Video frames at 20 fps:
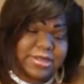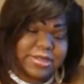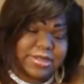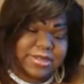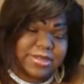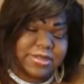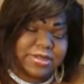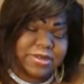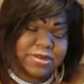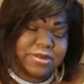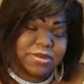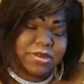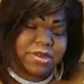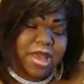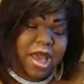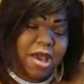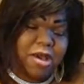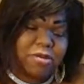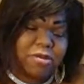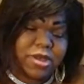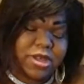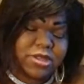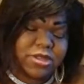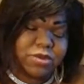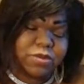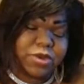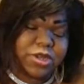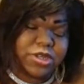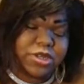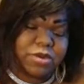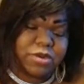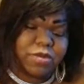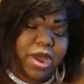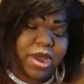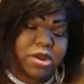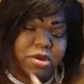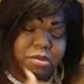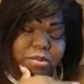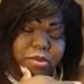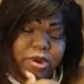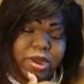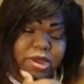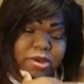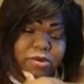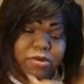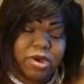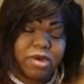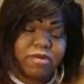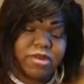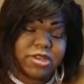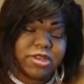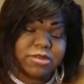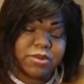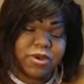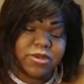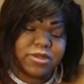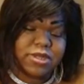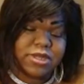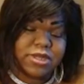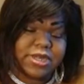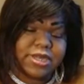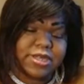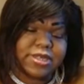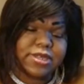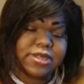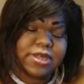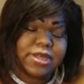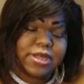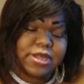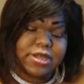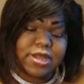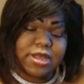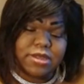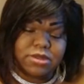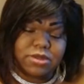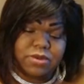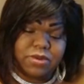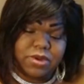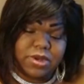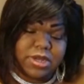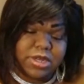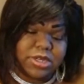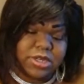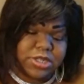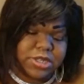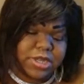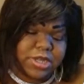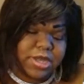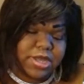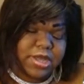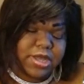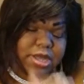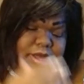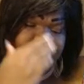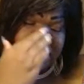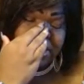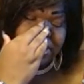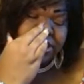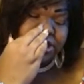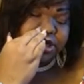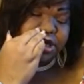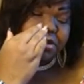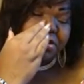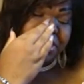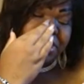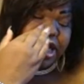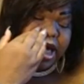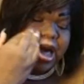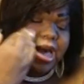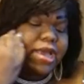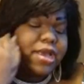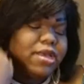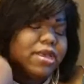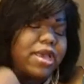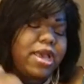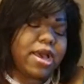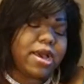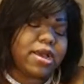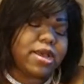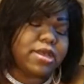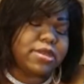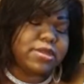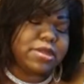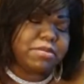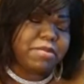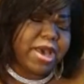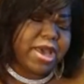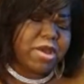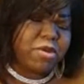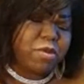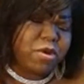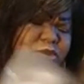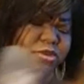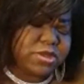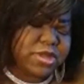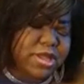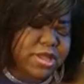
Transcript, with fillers: asses too. Y'all intuition right on point. Whoever this person is that's doing this shit. Gemini, yeah, because somebody wants